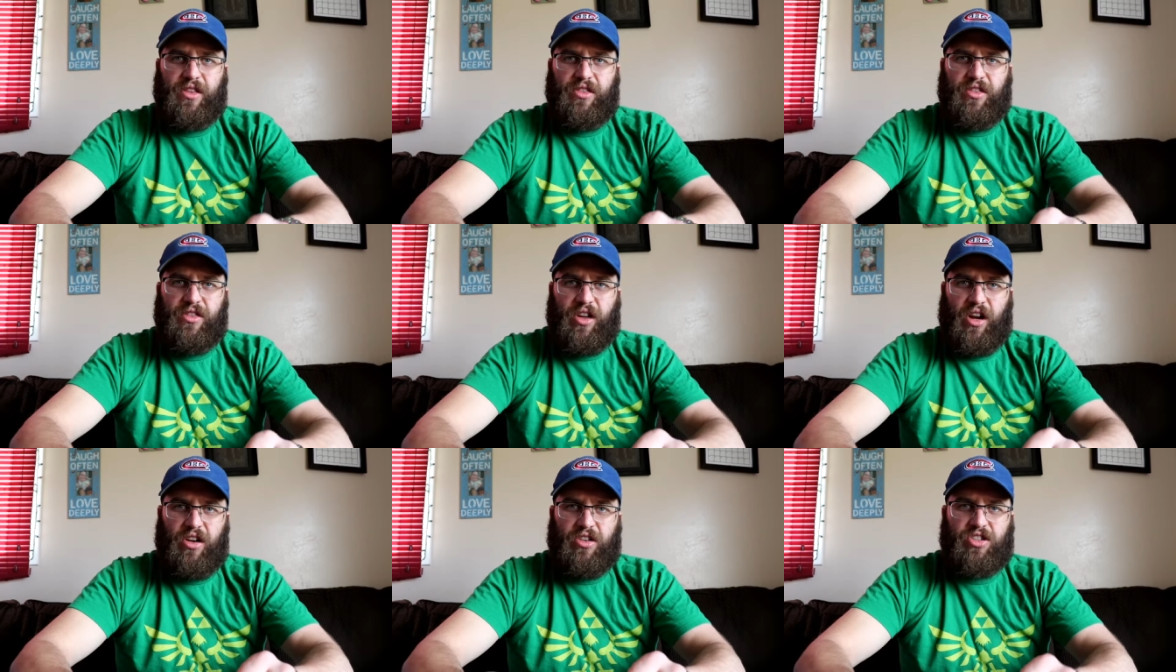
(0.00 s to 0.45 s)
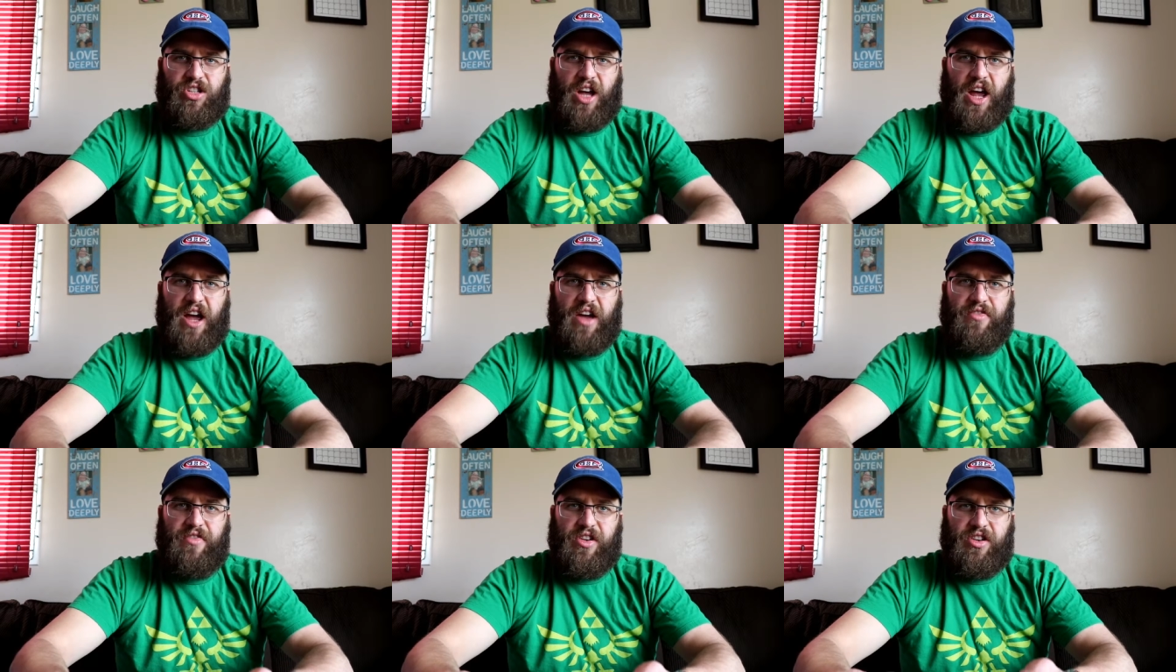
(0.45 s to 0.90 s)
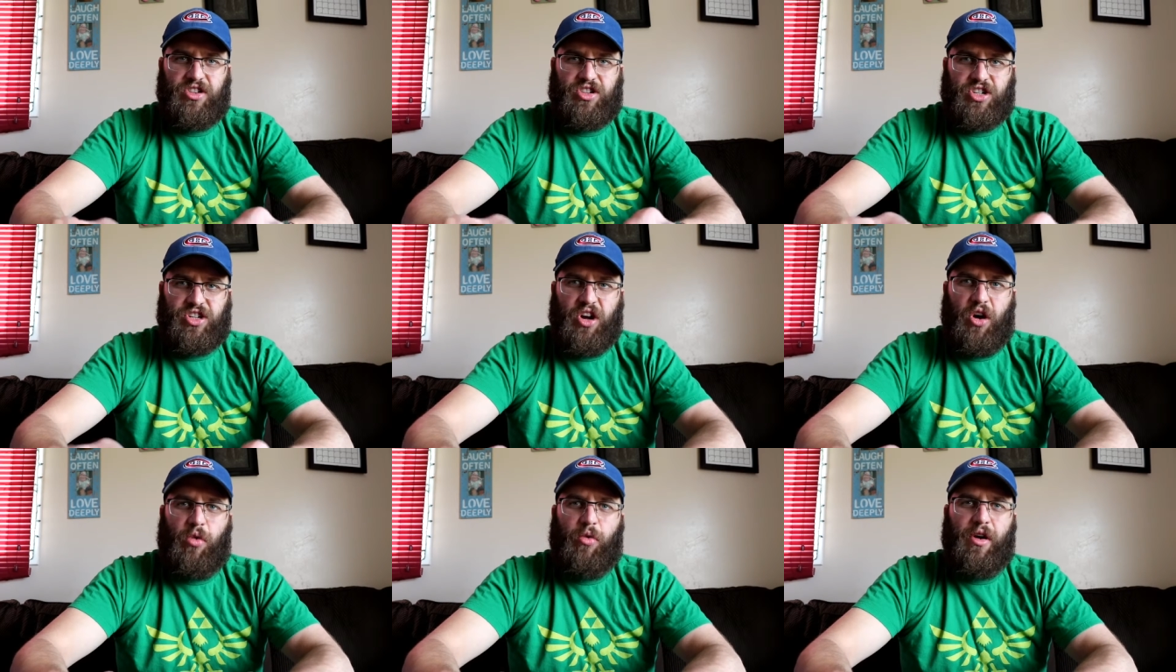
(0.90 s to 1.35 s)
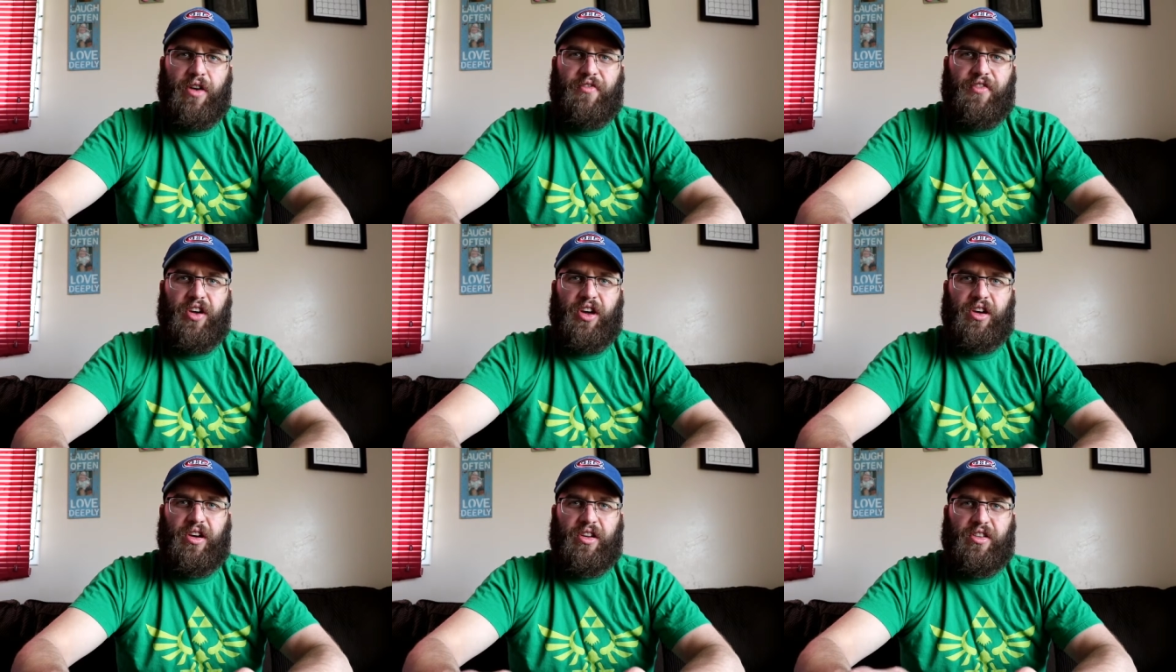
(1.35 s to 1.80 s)
they're saying they're still
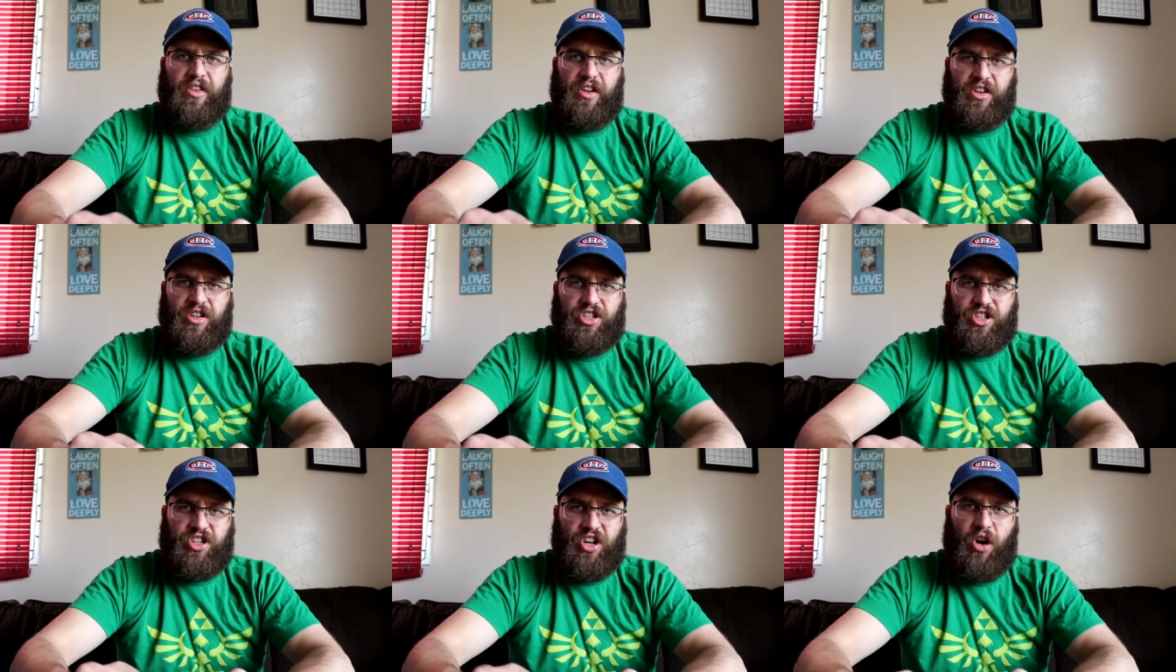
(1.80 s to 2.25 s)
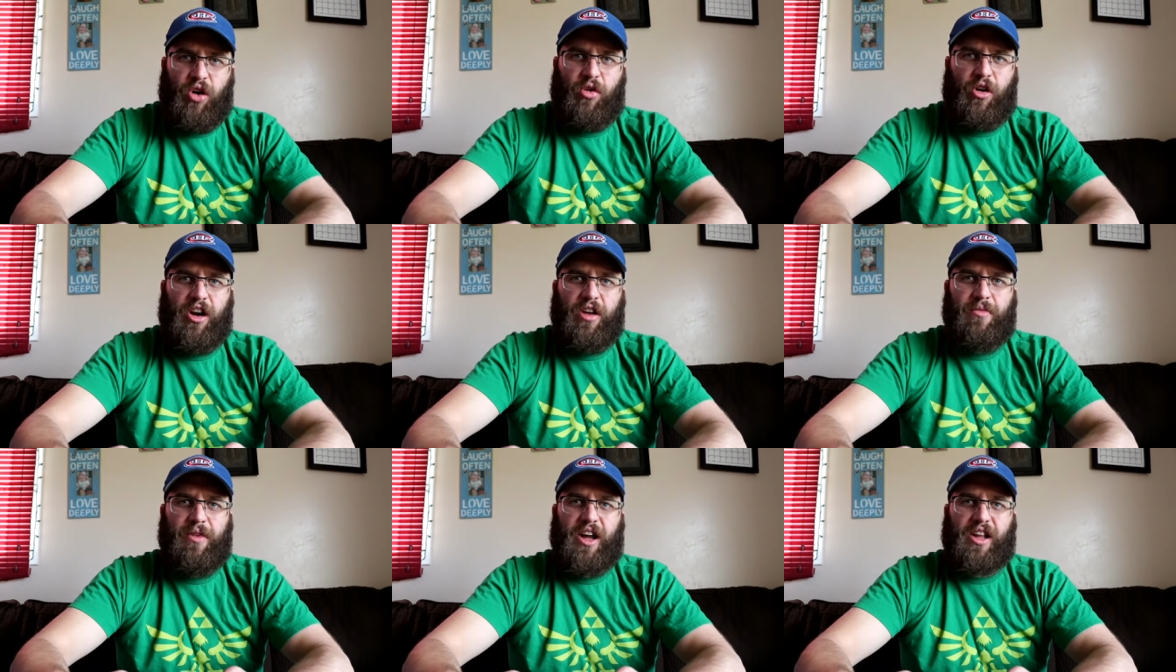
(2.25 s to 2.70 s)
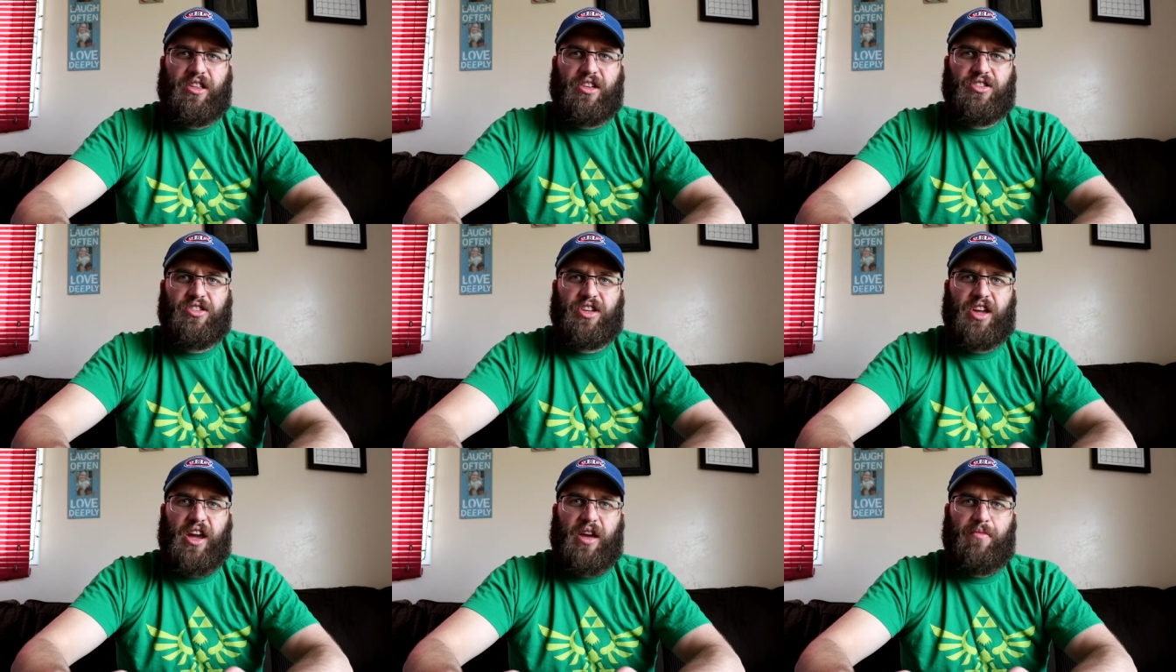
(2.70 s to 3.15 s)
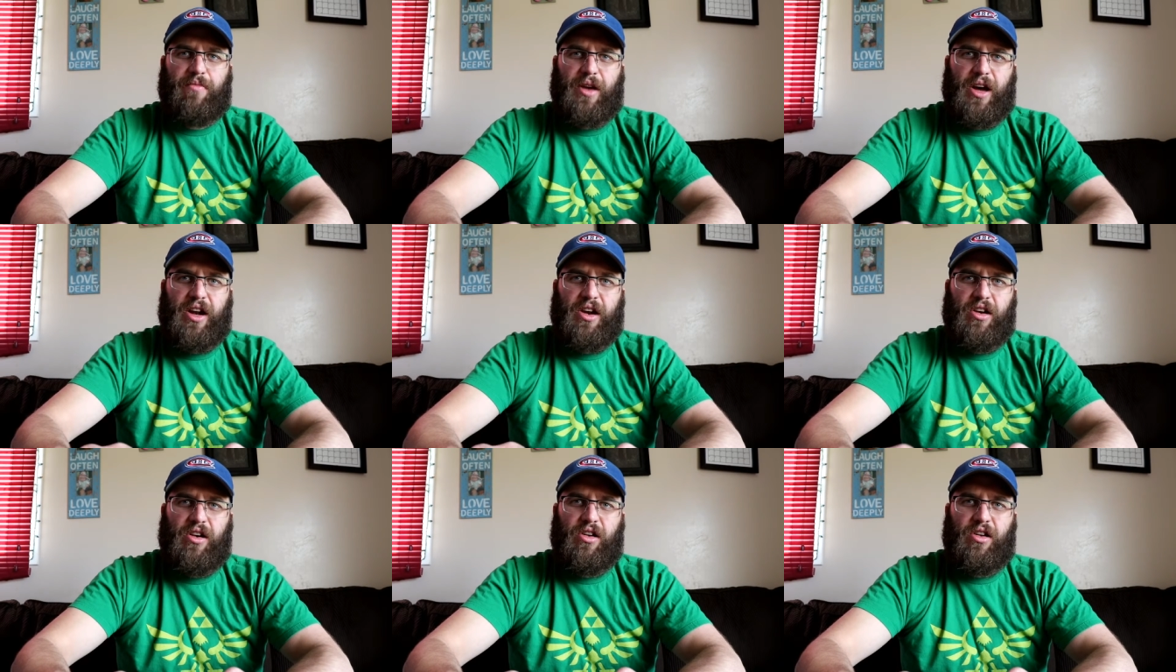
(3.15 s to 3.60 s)
with it, and they still want to make this game
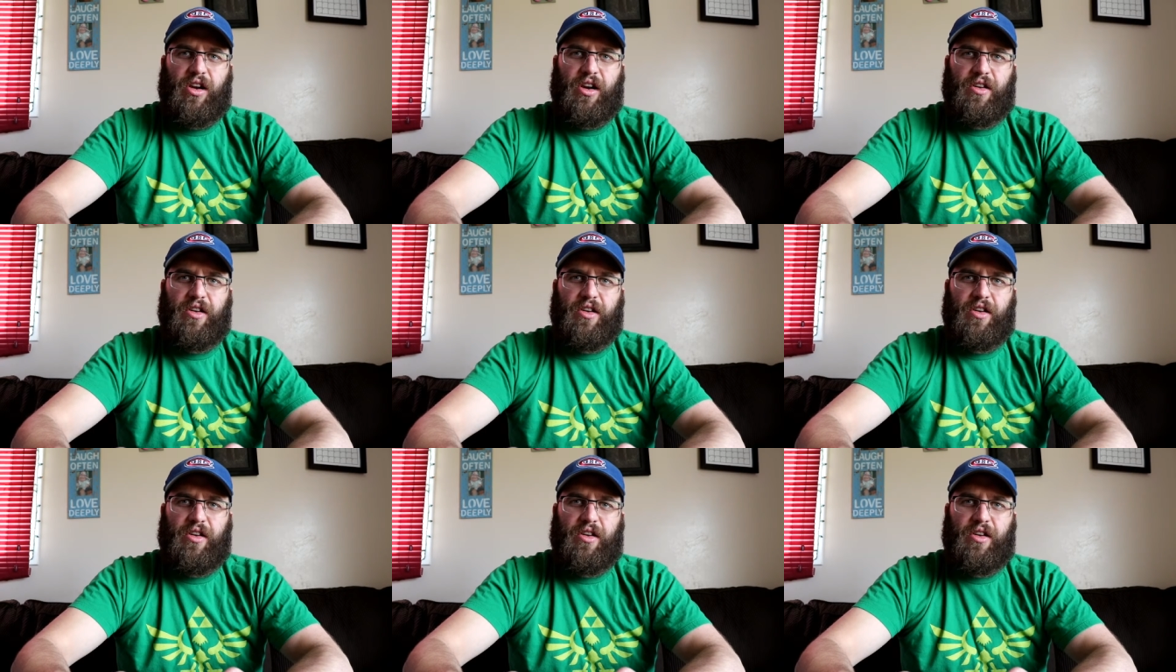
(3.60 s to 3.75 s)
better.